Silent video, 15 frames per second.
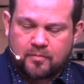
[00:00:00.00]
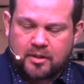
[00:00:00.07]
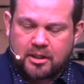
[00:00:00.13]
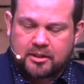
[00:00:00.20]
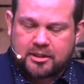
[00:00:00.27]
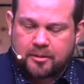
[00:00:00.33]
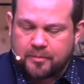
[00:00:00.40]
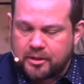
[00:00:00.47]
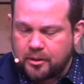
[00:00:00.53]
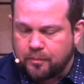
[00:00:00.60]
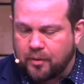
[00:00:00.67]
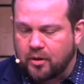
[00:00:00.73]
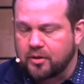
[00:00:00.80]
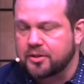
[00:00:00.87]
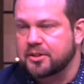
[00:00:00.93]
Timothy,
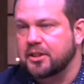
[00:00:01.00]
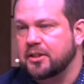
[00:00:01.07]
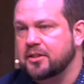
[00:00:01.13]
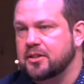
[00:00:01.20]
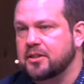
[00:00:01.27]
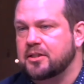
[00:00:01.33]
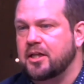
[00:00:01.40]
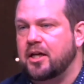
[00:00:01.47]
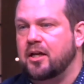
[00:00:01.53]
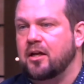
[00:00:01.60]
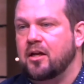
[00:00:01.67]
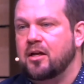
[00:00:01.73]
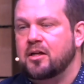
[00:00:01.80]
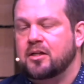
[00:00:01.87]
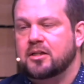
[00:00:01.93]
Paul says, is a
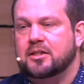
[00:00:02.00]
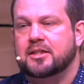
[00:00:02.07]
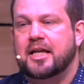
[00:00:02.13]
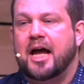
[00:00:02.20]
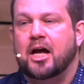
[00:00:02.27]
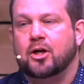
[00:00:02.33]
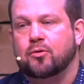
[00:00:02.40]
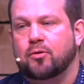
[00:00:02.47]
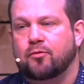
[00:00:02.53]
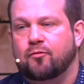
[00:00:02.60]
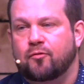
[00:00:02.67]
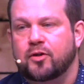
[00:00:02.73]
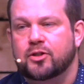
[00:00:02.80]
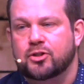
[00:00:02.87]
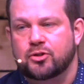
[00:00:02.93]

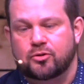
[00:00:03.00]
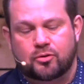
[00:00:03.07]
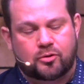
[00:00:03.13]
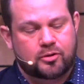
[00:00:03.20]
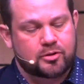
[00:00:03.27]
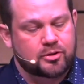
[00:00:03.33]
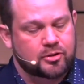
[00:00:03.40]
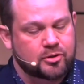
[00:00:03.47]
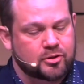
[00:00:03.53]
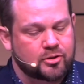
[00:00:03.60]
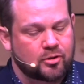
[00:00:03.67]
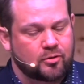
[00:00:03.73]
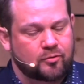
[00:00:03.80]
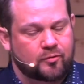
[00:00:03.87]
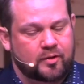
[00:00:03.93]
sacrificial
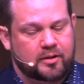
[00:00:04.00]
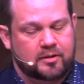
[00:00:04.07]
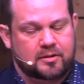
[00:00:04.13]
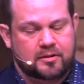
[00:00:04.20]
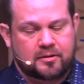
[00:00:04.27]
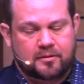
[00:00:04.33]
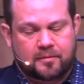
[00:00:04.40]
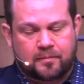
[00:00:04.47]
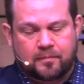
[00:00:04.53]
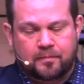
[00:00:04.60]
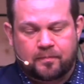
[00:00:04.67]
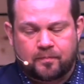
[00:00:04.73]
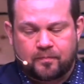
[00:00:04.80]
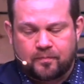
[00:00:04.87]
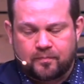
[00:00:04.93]
servant
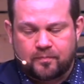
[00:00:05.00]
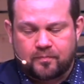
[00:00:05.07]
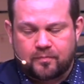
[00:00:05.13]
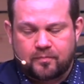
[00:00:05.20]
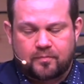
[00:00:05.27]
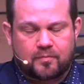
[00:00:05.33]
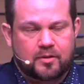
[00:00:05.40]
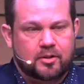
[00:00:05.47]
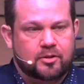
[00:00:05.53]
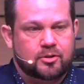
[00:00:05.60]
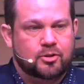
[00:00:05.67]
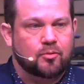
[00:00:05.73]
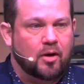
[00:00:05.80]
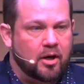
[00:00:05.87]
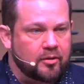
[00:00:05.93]

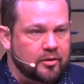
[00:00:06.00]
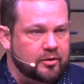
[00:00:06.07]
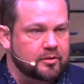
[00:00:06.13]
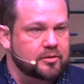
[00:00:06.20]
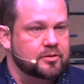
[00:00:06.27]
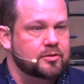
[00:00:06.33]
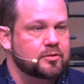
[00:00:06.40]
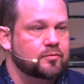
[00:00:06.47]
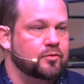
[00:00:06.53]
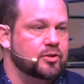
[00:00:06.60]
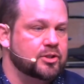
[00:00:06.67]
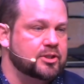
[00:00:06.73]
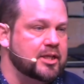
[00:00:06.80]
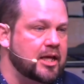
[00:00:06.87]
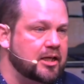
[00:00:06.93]
to others for the
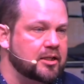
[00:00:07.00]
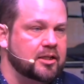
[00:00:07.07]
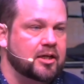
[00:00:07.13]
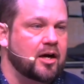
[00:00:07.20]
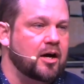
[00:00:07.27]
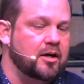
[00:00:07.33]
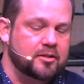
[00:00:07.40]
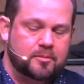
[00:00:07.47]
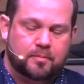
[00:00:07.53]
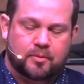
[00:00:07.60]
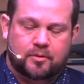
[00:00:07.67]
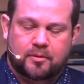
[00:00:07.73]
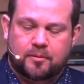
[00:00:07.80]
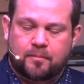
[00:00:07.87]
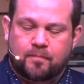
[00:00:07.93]
sake of the
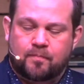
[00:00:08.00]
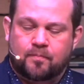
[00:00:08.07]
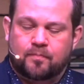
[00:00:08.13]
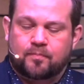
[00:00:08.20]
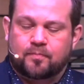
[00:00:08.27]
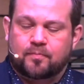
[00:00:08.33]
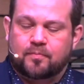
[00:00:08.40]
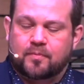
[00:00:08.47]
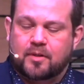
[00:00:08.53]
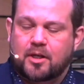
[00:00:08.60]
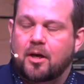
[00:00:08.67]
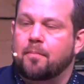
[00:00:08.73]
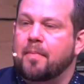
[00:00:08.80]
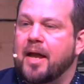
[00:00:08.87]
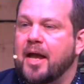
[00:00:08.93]
gospel, a
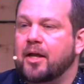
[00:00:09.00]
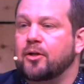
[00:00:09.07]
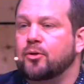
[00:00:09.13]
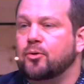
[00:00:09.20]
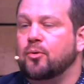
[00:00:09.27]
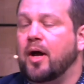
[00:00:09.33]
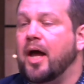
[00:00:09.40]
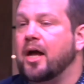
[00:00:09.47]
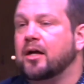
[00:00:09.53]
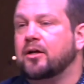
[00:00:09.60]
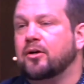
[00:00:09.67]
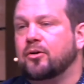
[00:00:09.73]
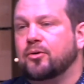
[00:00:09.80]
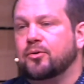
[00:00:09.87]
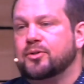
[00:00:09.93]
man who
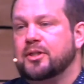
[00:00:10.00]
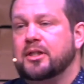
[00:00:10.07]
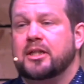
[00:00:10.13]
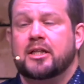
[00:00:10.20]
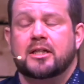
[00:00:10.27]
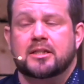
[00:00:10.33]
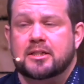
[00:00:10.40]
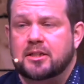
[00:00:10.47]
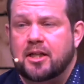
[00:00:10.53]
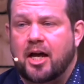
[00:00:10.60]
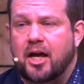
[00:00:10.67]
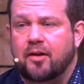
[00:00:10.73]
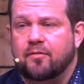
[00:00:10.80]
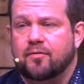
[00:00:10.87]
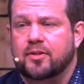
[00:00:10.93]
echoes in his
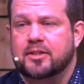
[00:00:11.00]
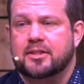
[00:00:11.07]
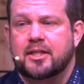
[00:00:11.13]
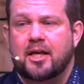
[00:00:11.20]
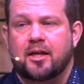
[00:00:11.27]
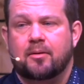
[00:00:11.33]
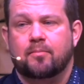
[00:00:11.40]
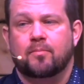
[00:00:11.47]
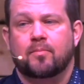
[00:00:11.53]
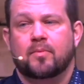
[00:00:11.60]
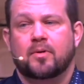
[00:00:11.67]
life the same